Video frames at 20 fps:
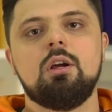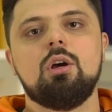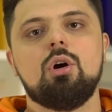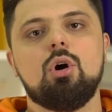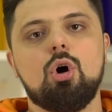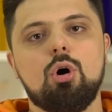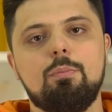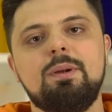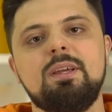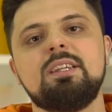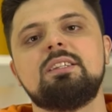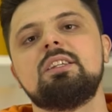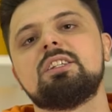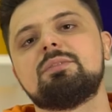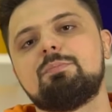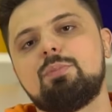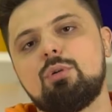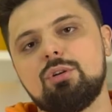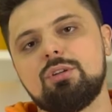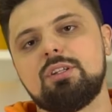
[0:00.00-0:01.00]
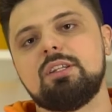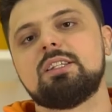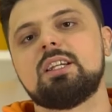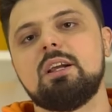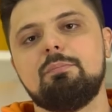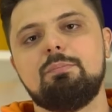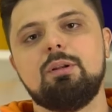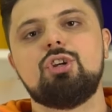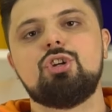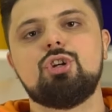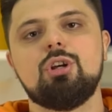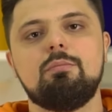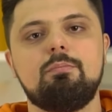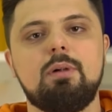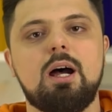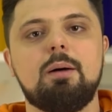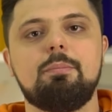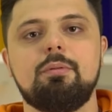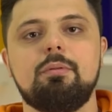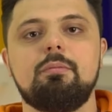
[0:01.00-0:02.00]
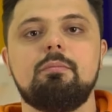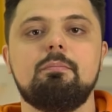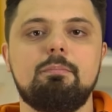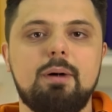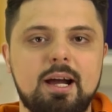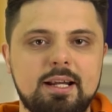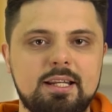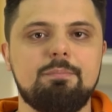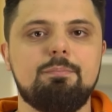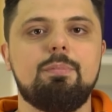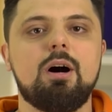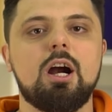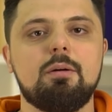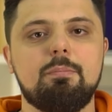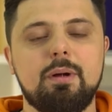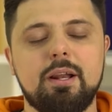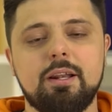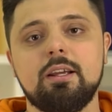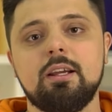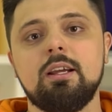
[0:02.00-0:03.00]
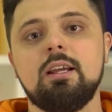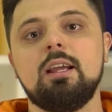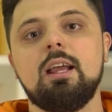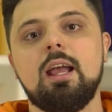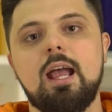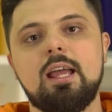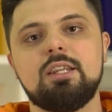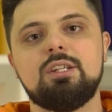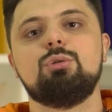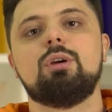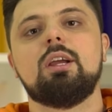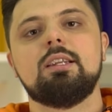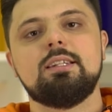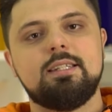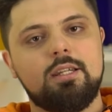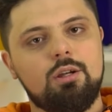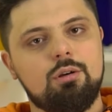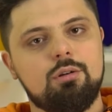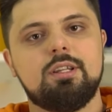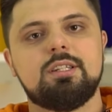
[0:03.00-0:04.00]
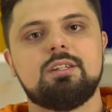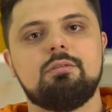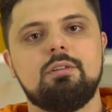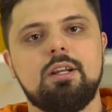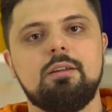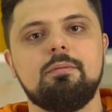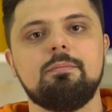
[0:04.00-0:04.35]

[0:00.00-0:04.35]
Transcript: or business process completion map by department, as you can see on the screen.